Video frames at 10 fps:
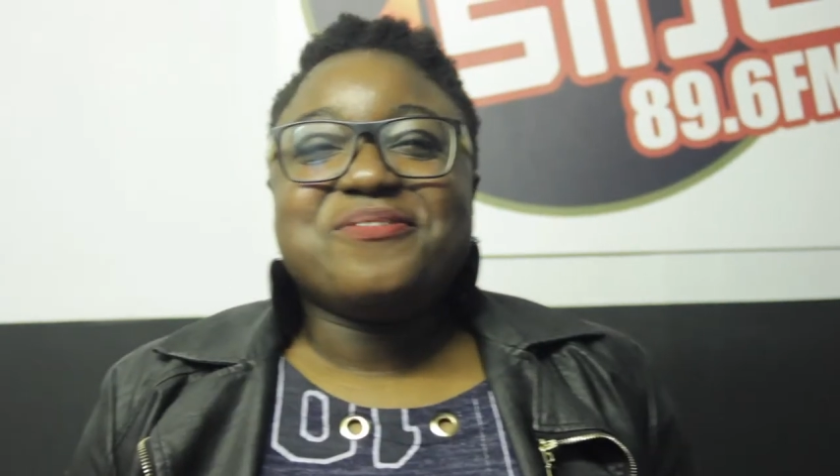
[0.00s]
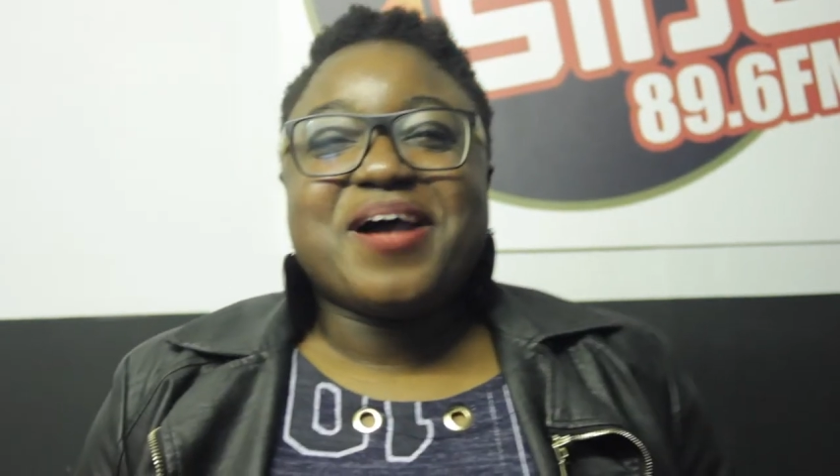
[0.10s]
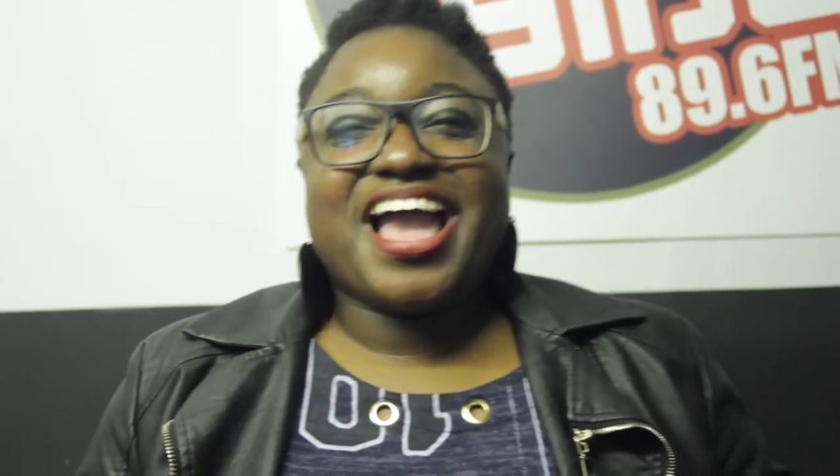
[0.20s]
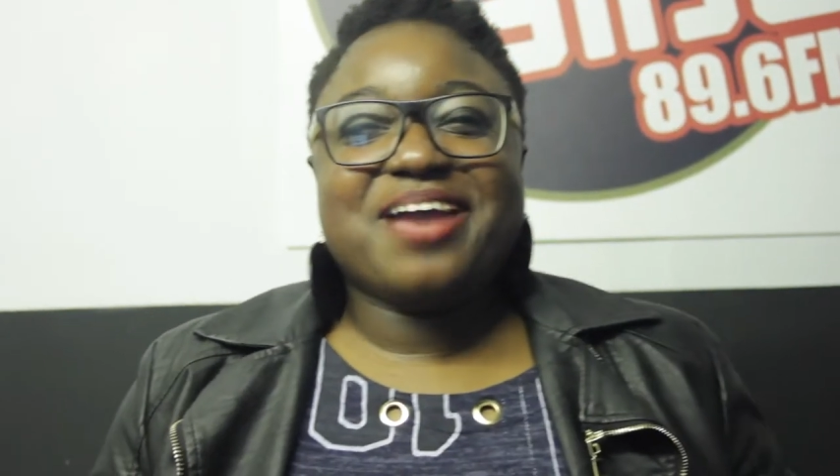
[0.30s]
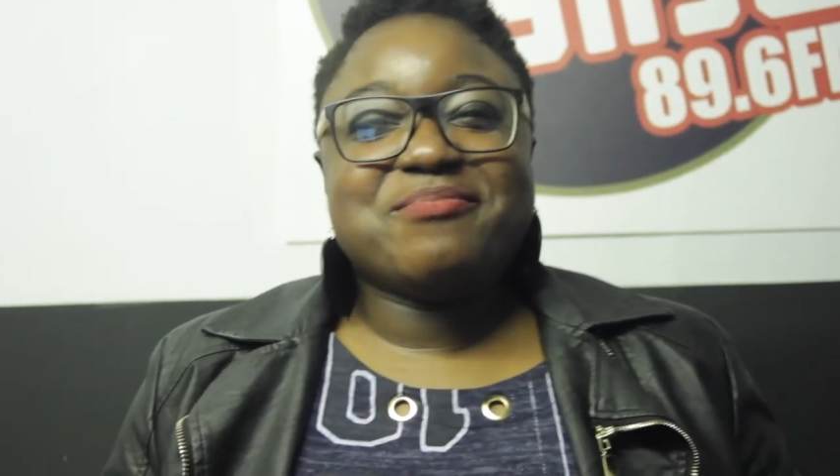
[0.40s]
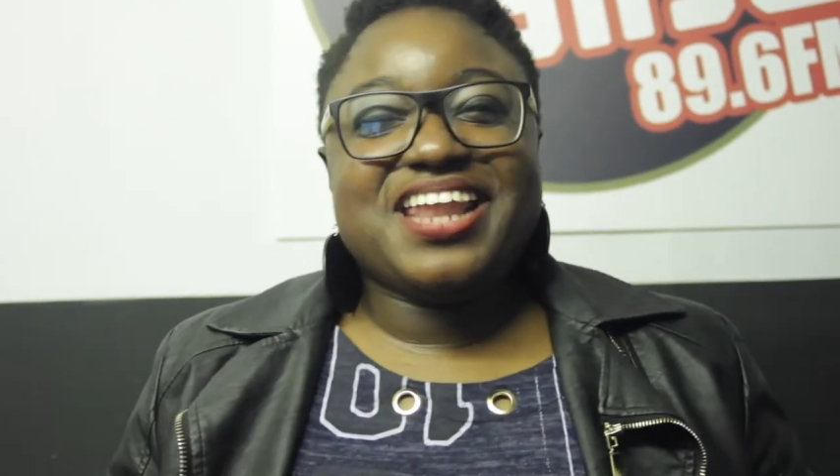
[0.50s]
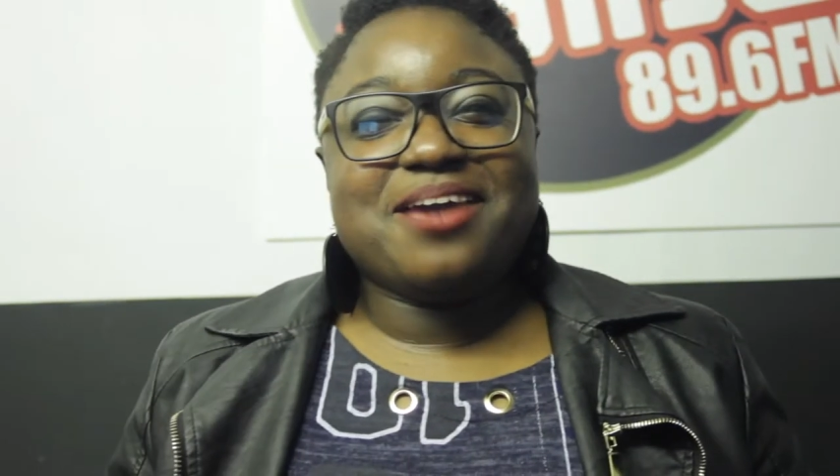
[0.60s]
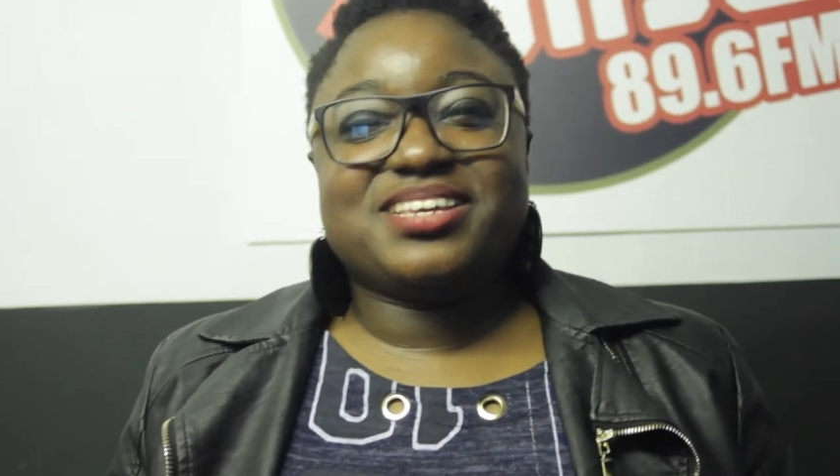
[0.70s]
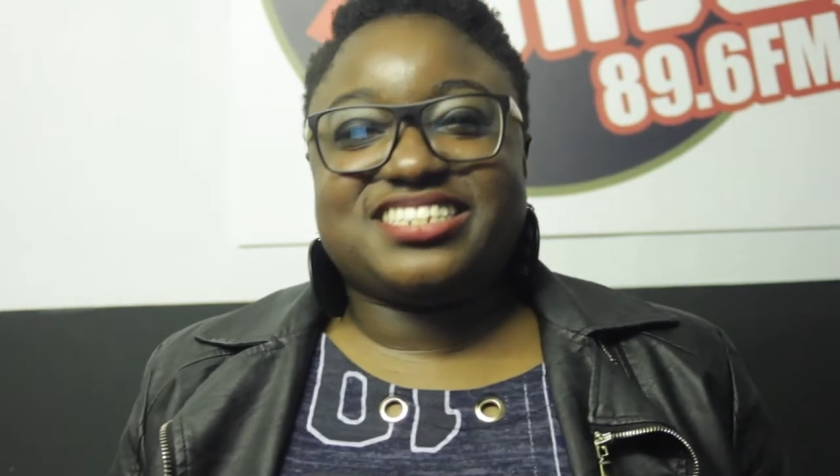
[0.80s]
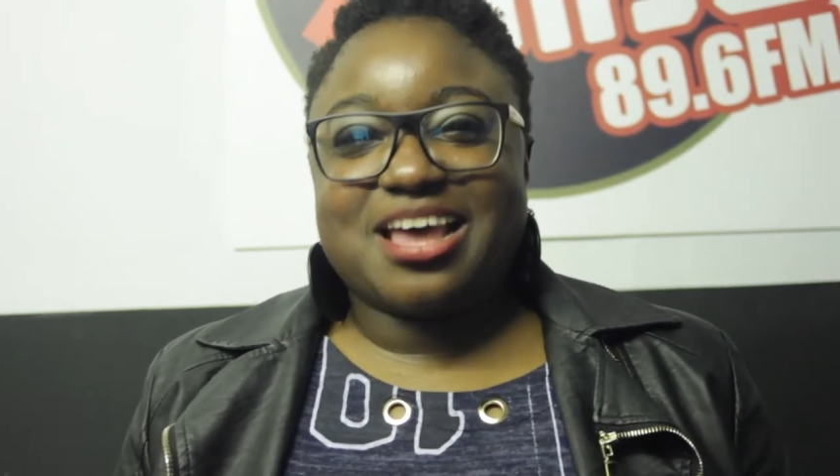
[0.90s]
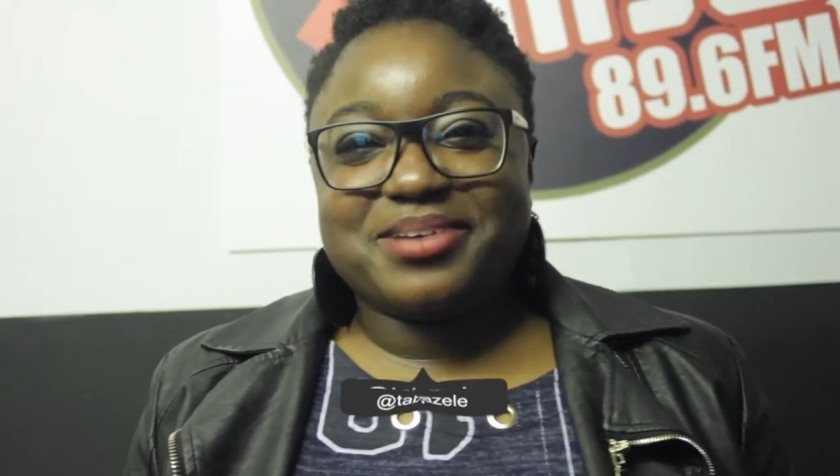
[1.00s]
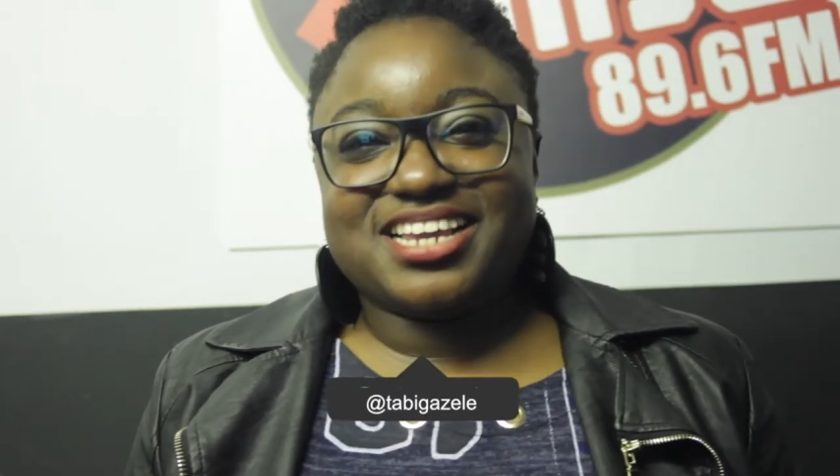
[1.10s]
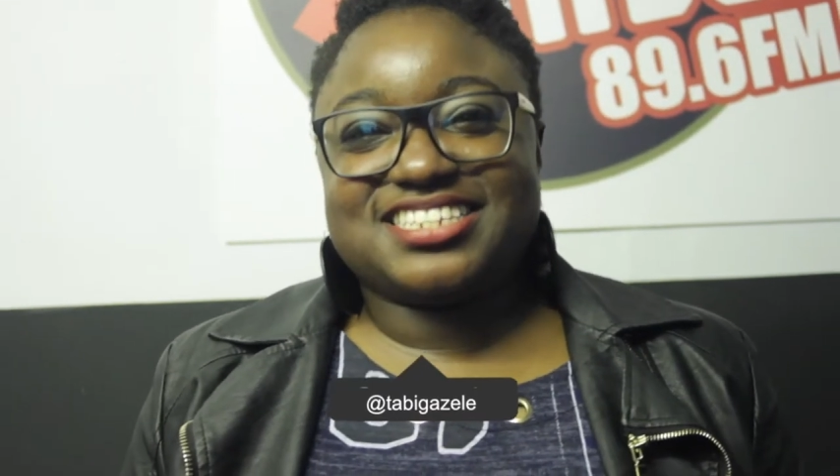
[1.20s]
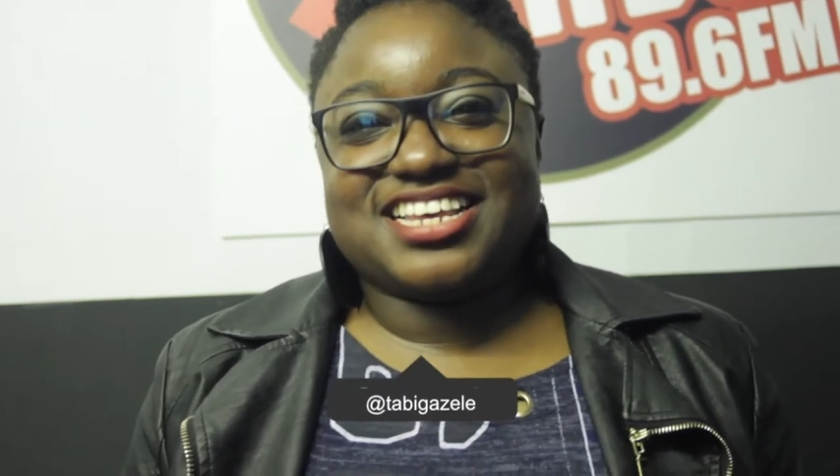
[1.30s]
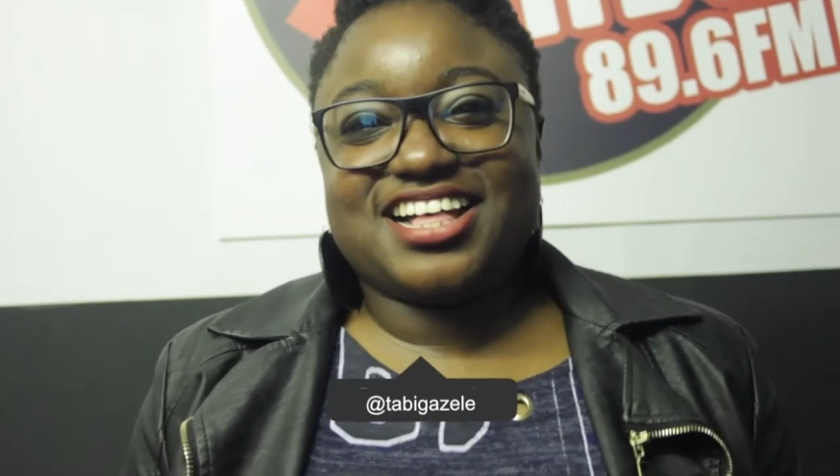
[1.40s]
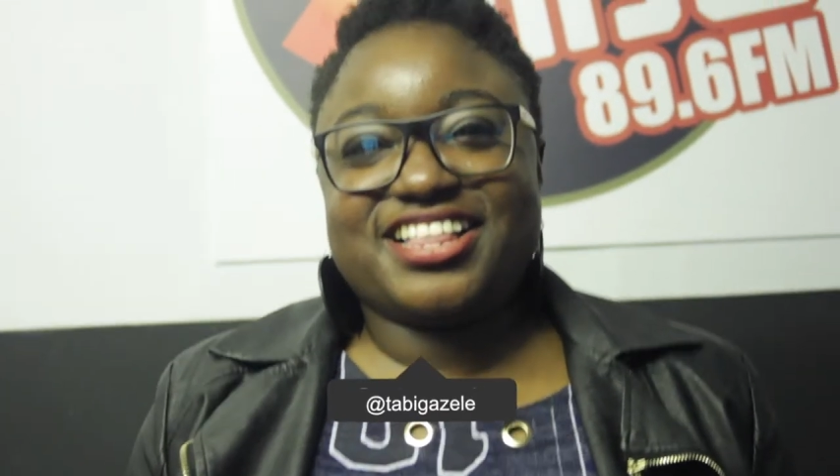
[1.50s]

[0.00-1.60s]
Hey, my name is Tabby Gazelle,